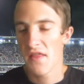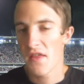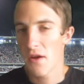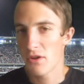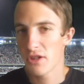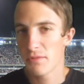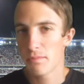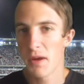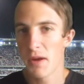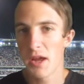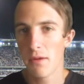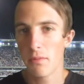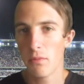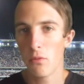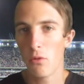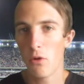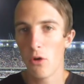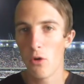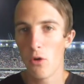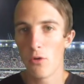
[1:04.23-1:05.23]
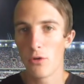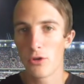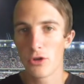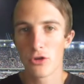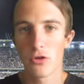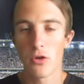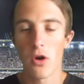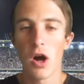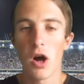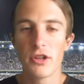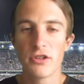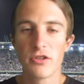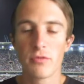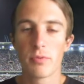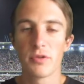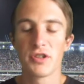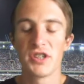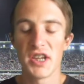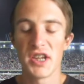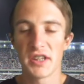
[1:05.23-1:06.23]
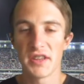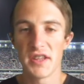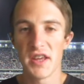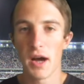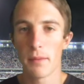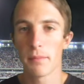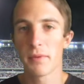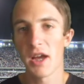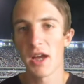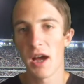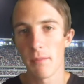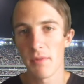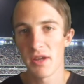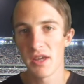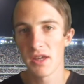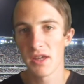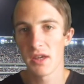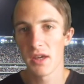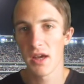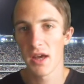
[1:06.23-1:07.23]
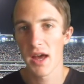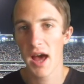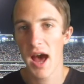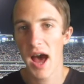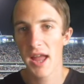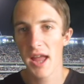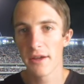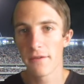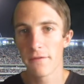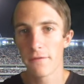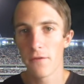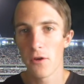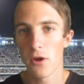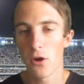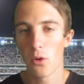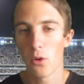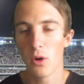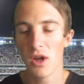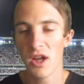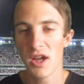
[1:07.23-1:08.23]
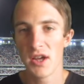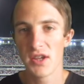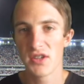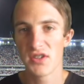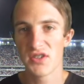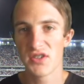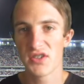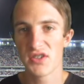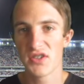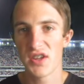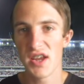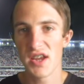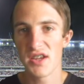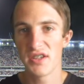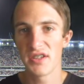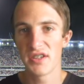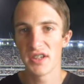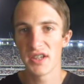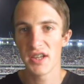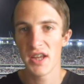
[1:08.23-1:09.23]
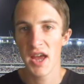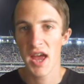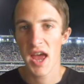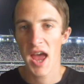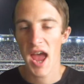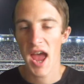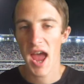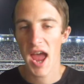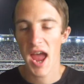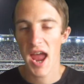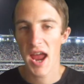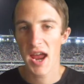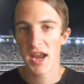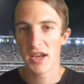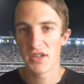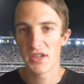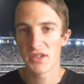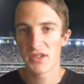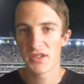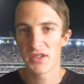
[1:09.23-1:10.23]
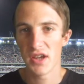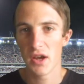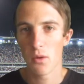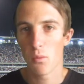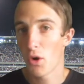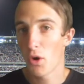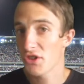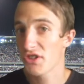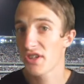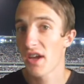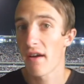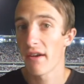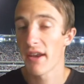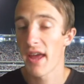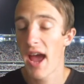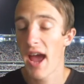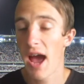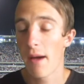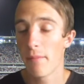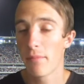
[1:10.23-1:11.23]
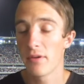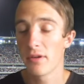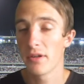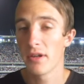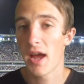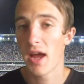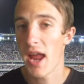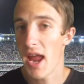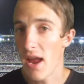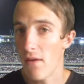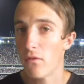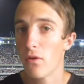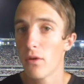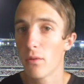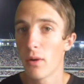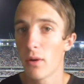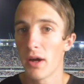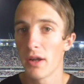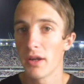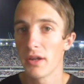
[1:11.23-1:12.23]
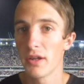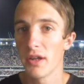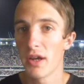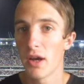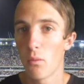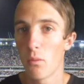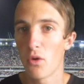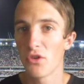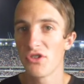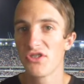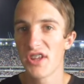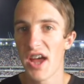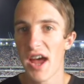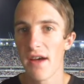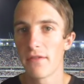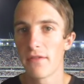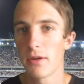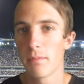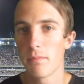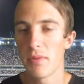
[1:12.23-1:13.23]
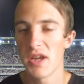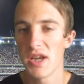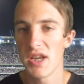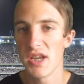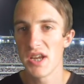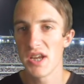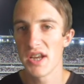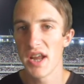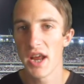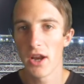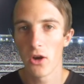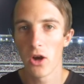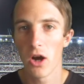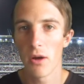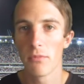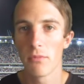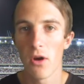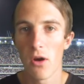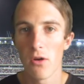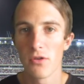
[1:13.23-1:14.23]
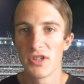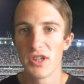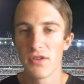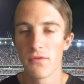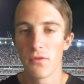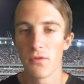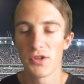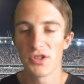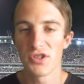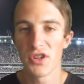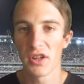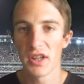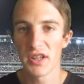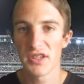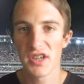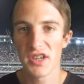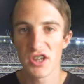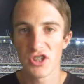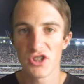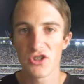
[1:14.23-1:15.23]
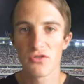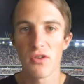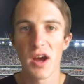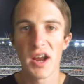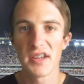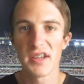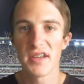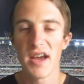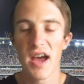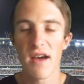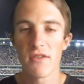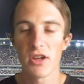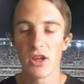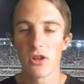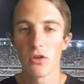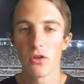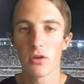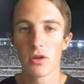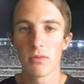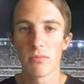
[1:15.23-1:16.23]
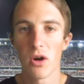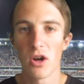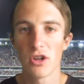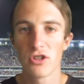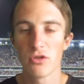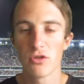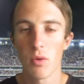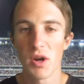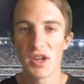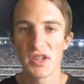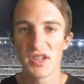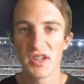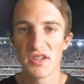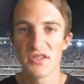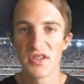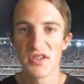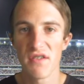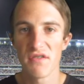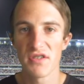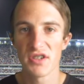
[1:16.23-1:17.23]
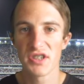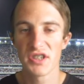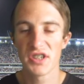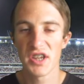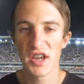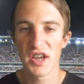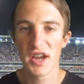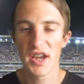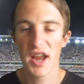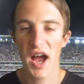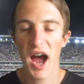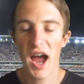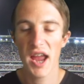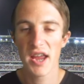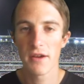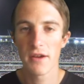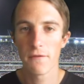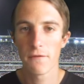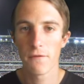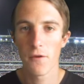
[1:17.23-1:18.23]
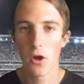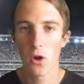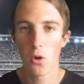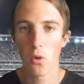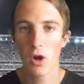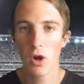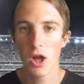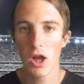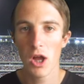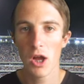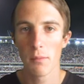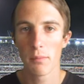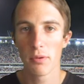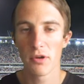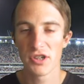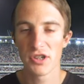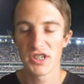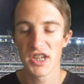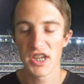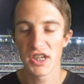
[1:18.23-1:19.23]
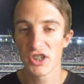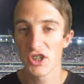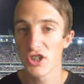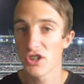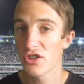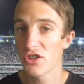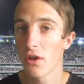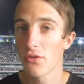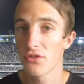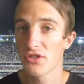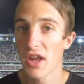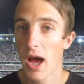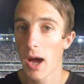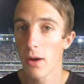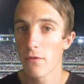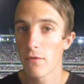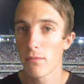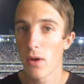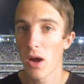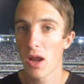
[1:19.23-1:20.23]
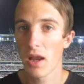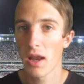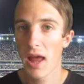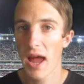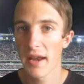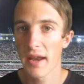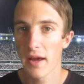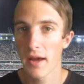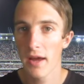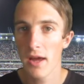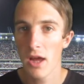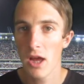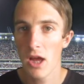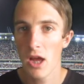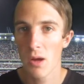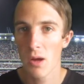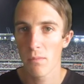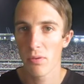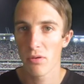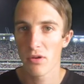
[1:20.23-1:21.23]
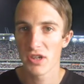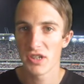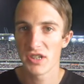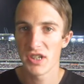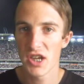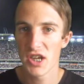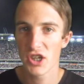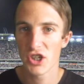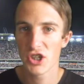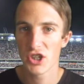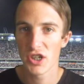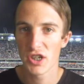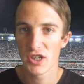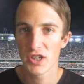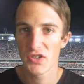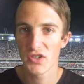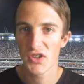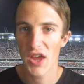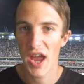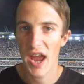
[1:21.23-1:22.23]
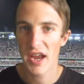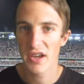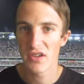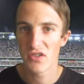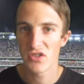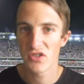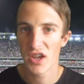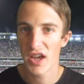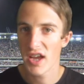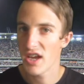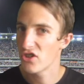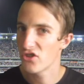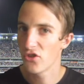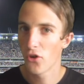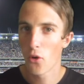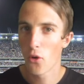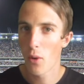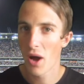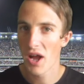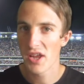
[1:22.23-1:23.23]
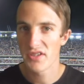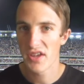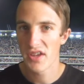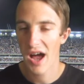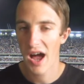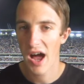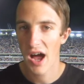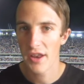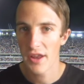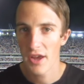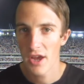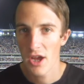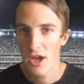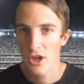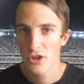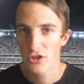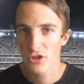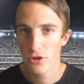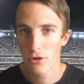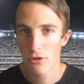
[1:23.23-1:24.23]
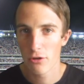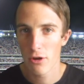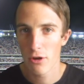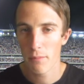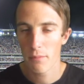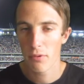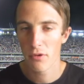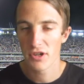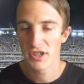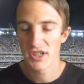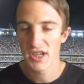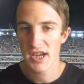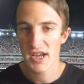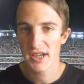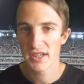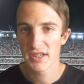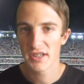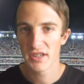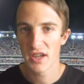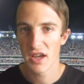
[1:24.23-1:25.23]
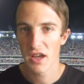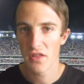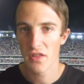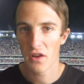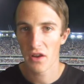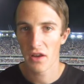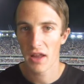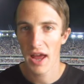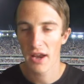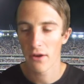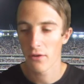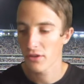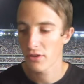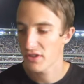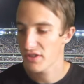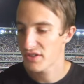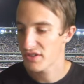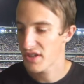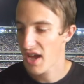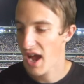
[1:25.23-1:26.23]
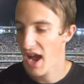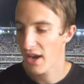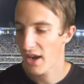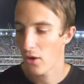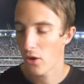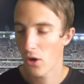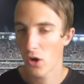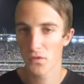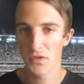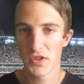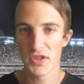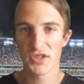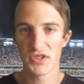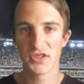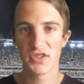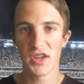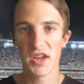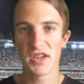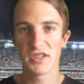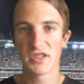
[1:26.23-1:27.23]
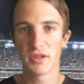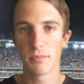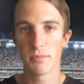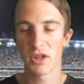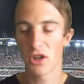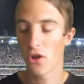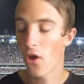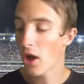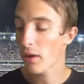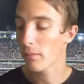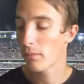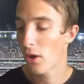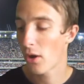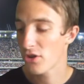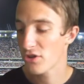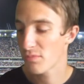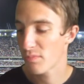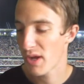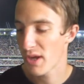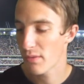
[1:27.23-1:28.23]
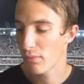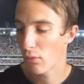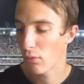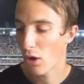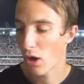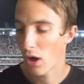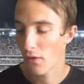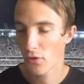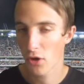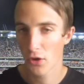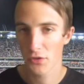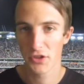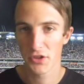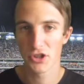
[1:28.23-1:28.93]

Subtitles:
there is people who try to predict the upcoming AFL season and what's going to happen. Everyone wants to have an opinion, and I'm no different. So let's get straight into having a look at my 2017 AFL predictions. I'll start with my ladder predictions, and it's always hard to predict the ladder at the start of the season, but like most people, I've got